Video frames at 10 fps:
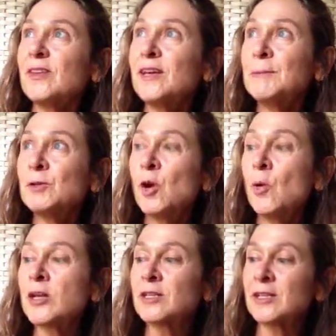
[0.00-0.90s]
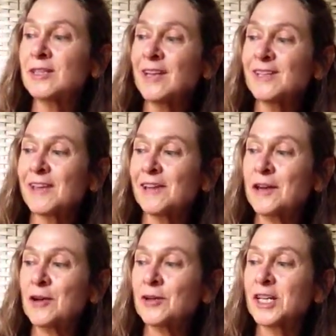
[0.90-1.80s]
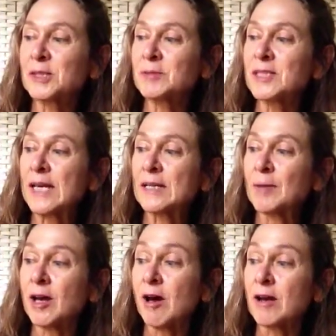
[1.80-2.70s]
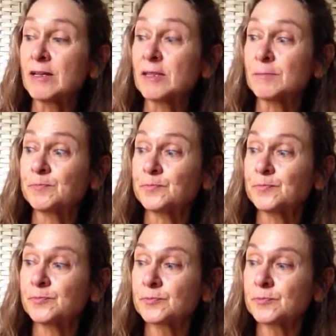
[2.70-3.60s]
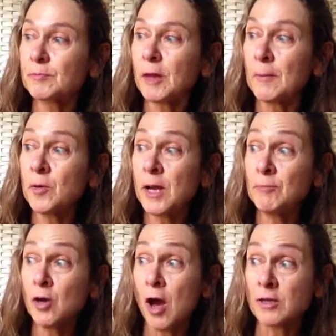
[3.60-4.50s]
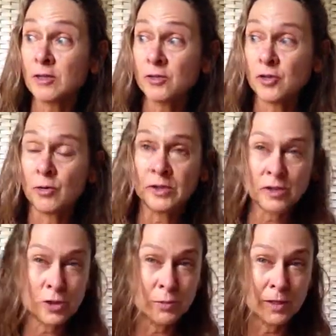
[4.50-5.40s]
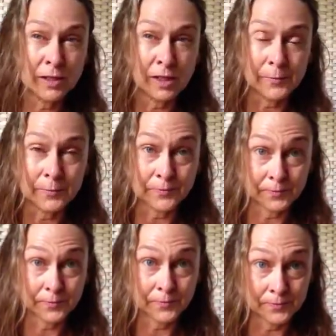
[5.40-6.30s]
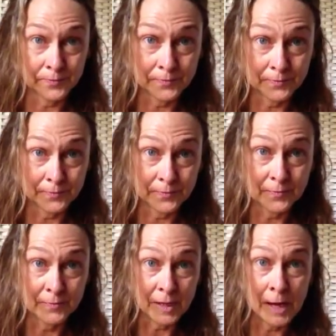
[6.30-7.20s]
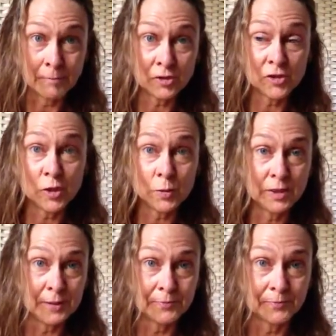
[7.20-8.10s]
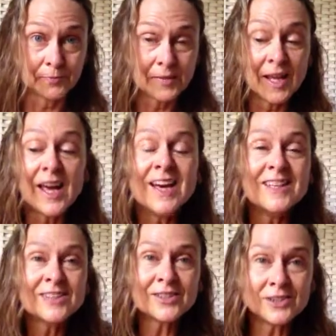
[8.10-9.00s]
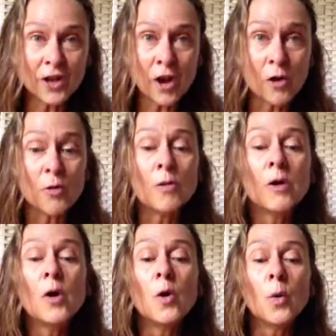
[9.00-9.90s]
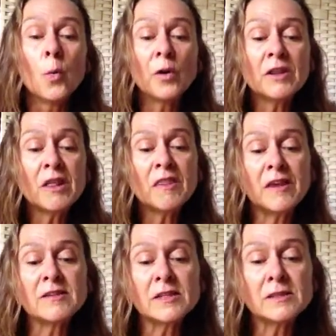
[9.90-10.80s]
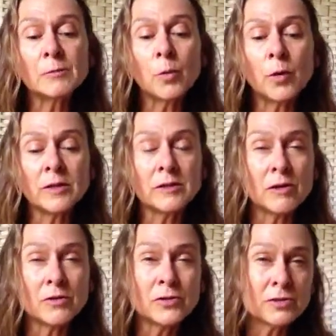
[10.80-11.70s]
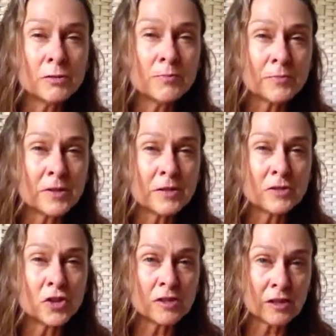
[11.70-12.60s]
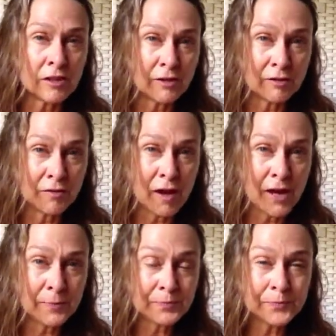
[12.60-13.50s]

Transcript: And I'm going to go watch the sunset later and get some sun in my eyes. But I'm not condoning drinking. I'm just doing it. So, one of the things that's important also to just clarify